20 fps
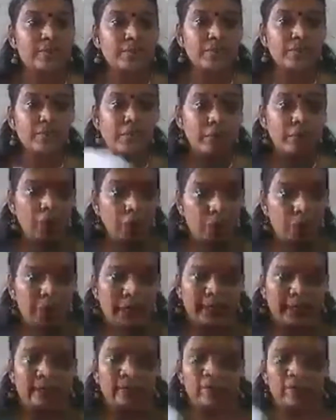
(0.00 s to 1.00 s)
Okay,
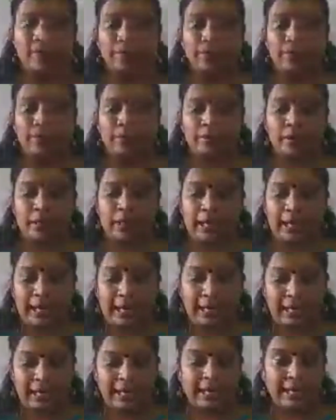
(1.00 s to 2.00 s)

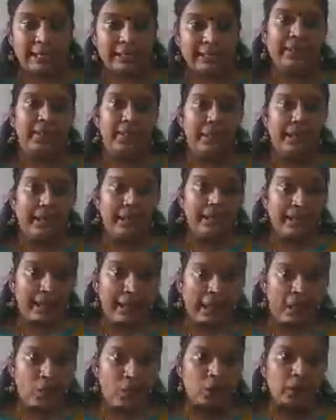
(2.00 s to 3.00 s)
and
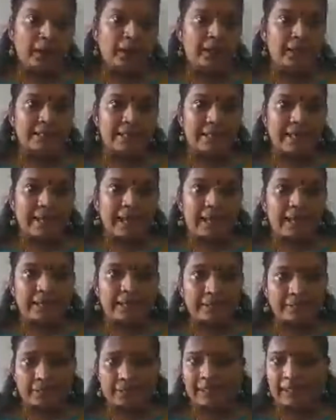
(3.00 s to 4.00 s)
now here is
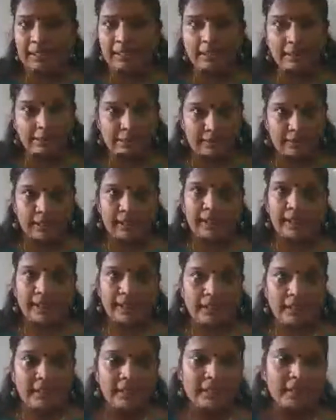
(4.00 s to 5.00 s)
another
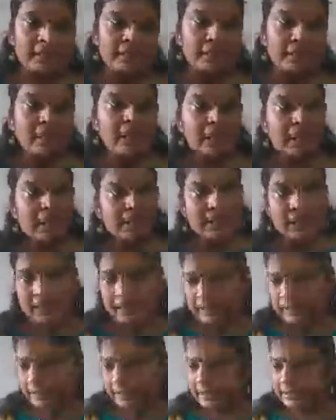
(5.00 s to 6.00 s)
theory, and
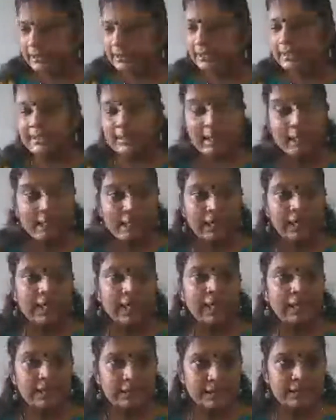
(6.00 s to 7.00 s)
the
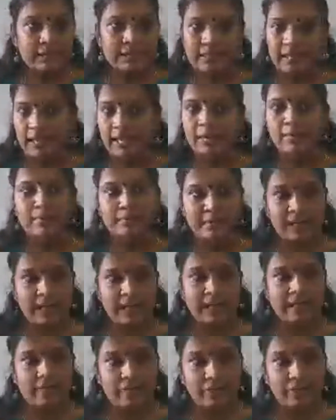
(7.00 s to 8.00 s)
theory named
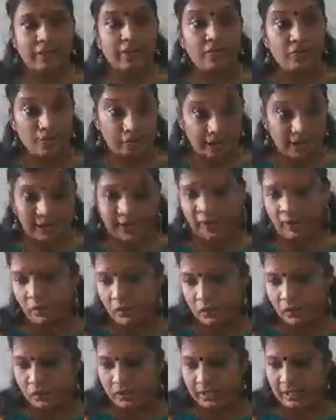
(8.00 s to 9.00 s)
after
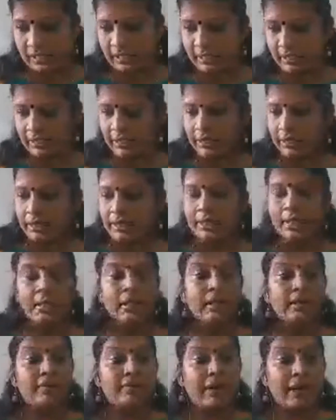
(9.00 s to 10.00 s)
Vygotsky.
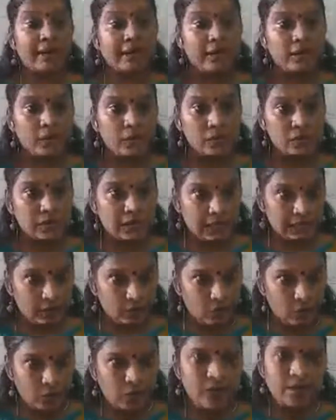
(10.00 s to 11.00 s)
Vygotsky
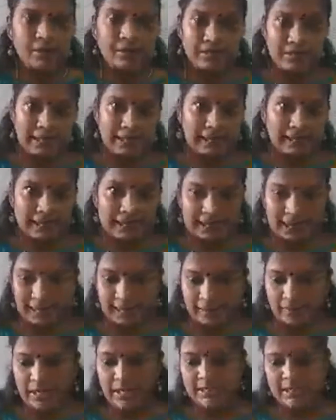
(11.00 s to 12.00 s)
on second
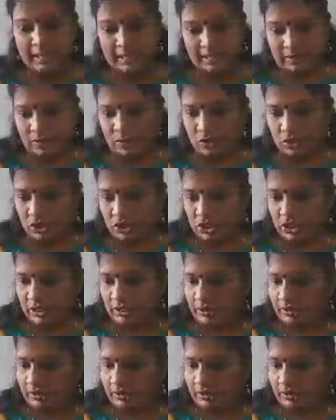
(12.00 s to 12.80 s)
language acquisition.